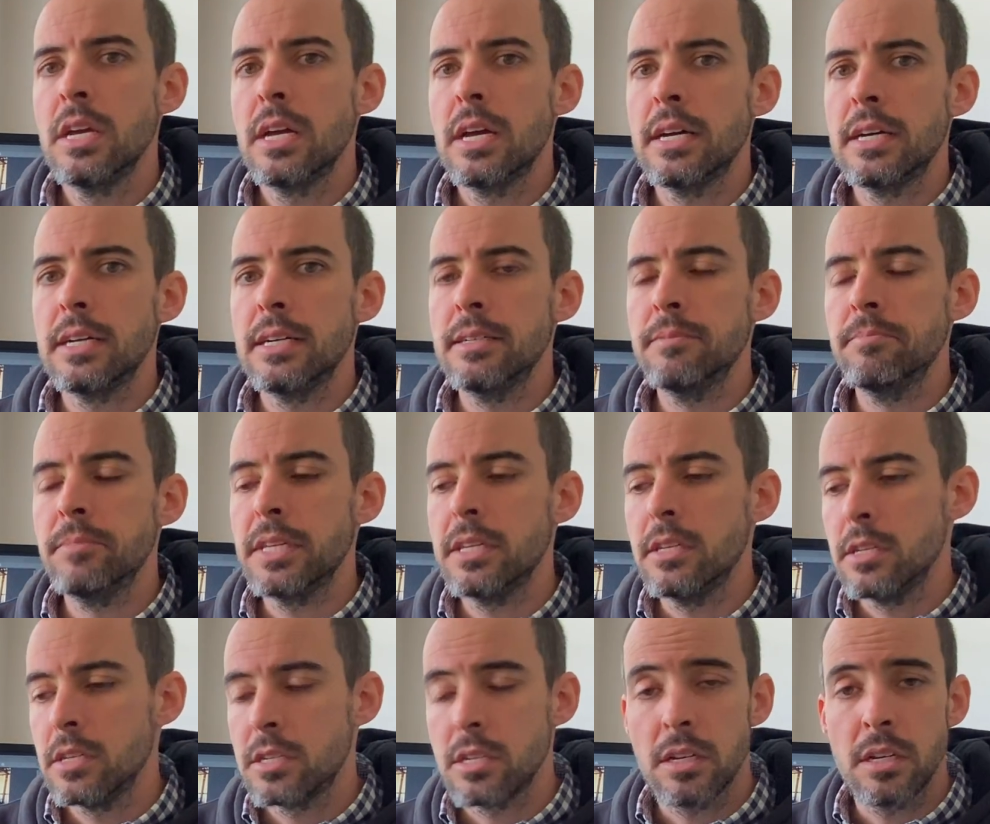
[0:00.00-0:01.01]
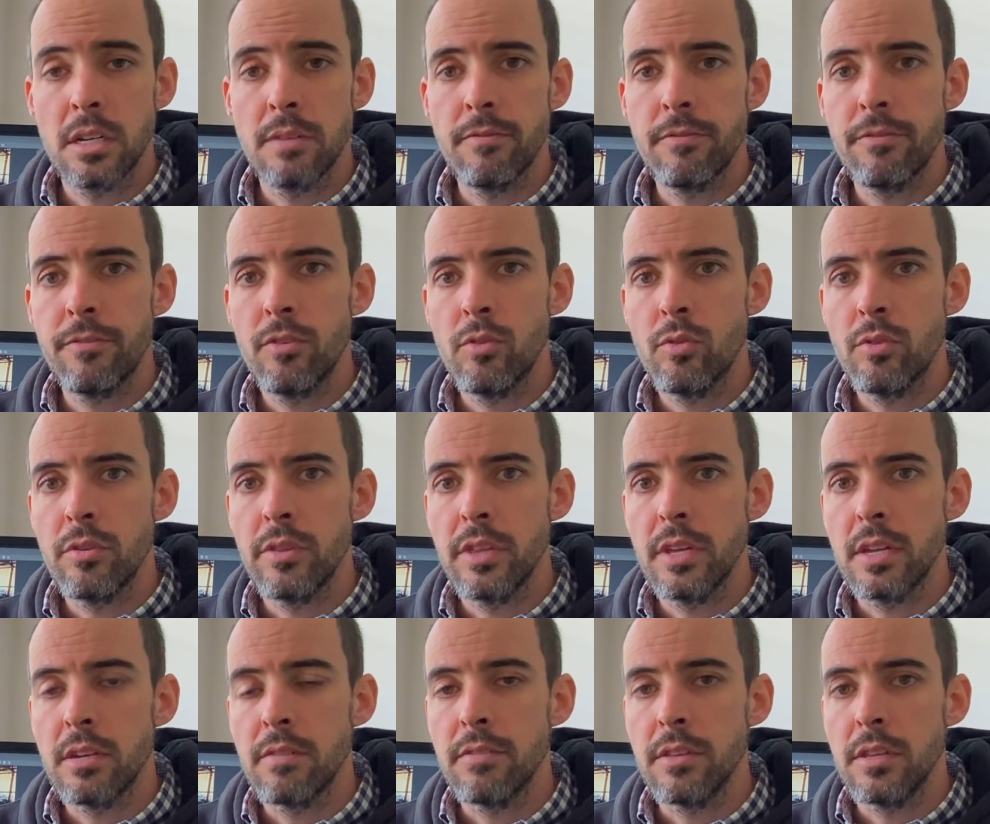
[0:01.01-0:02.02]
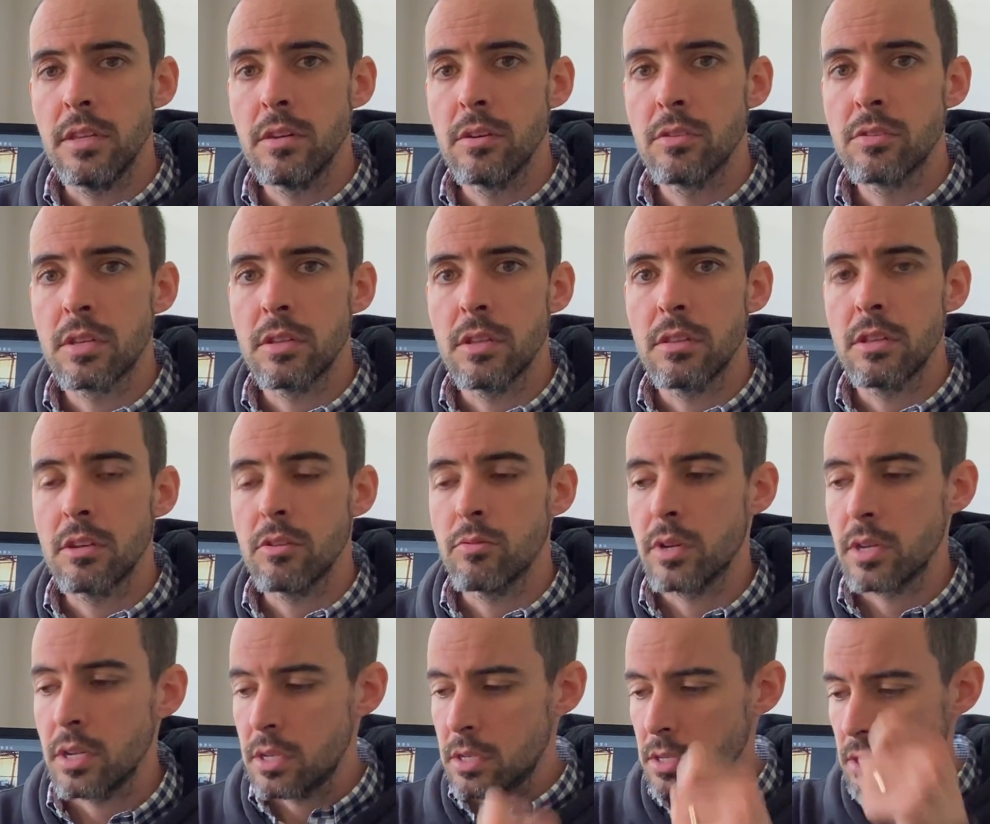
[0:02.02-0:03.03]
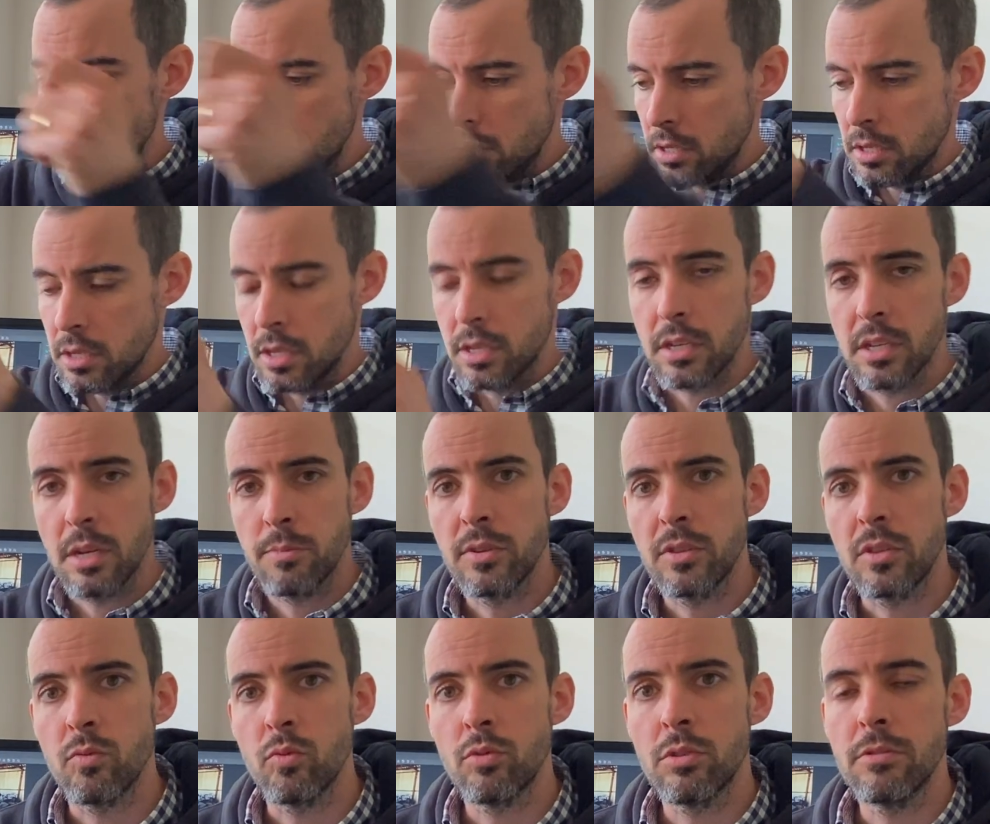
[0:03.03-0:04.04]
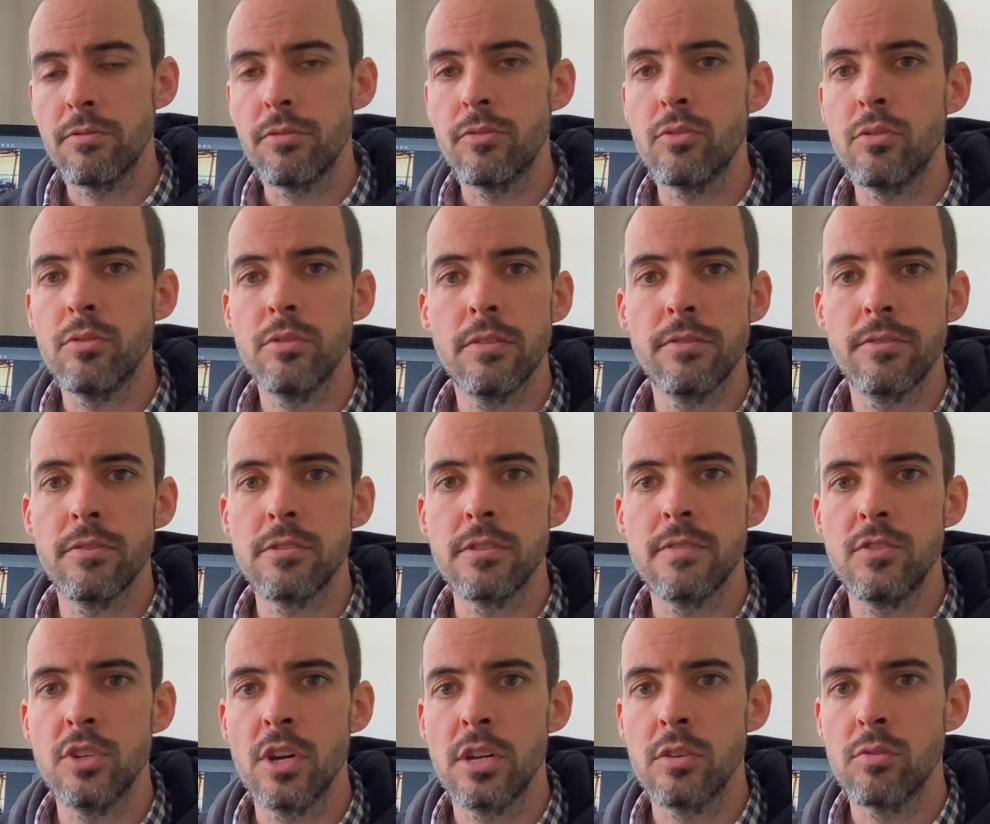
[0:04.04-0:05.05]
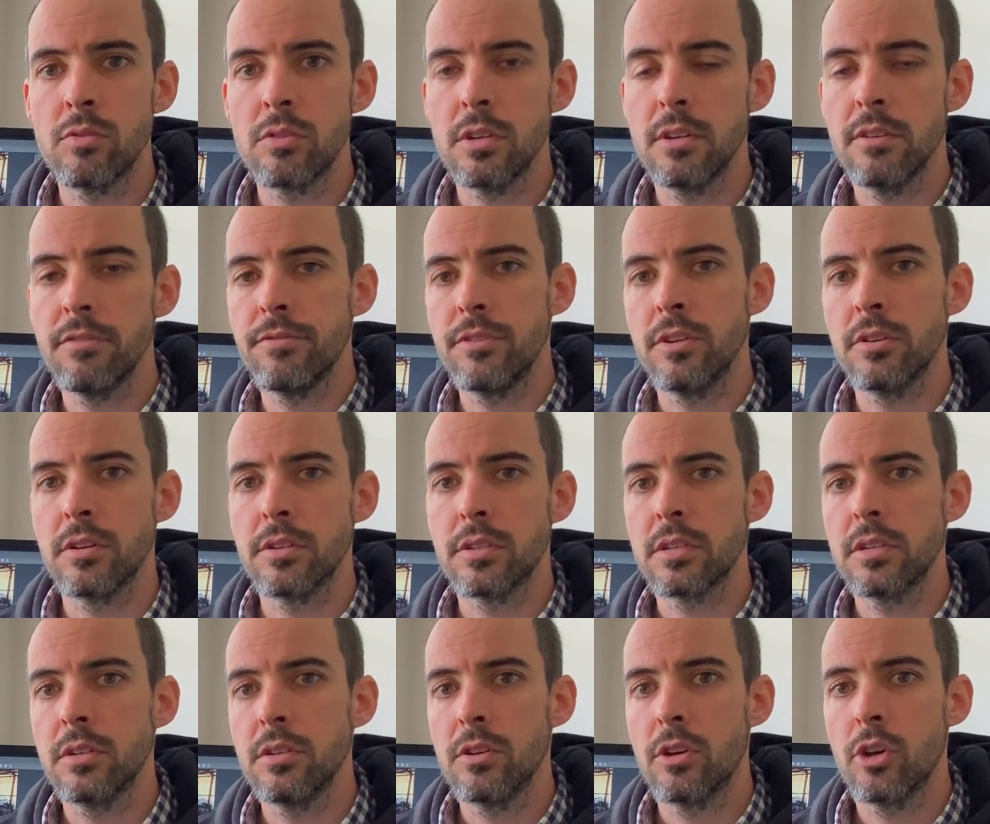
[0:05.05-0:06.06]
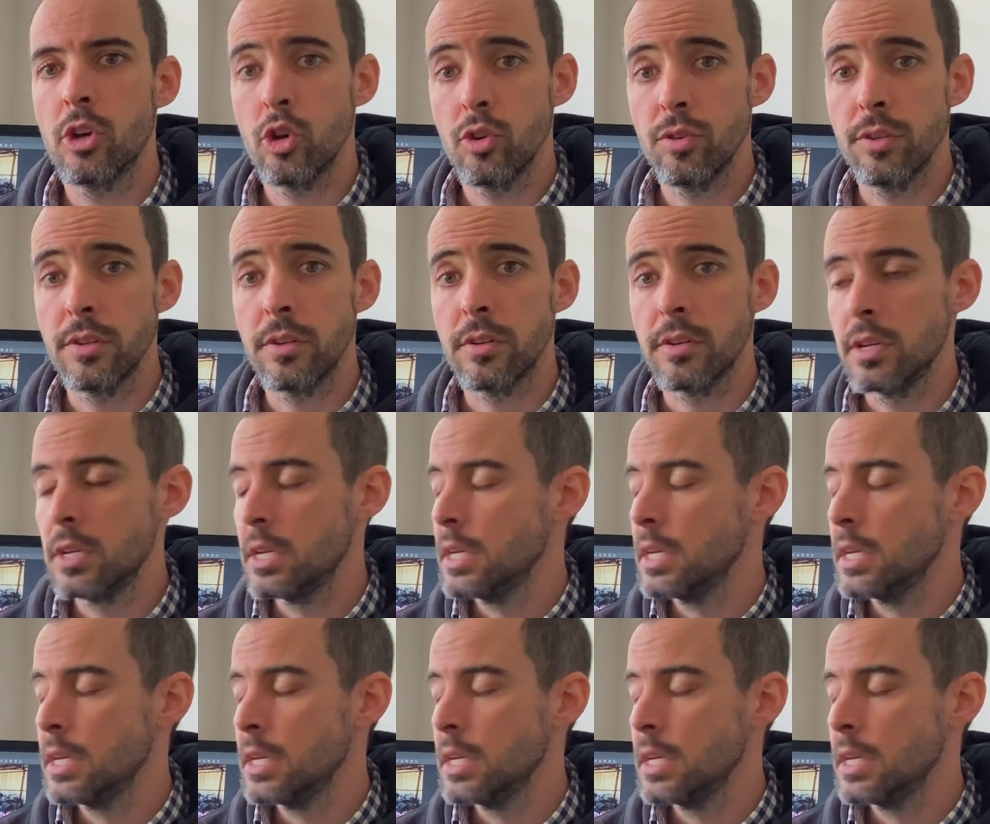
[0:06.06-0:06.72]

in time for the end of the year, so that they're ready to hang up on the wall for the 1st of January, if not earlier.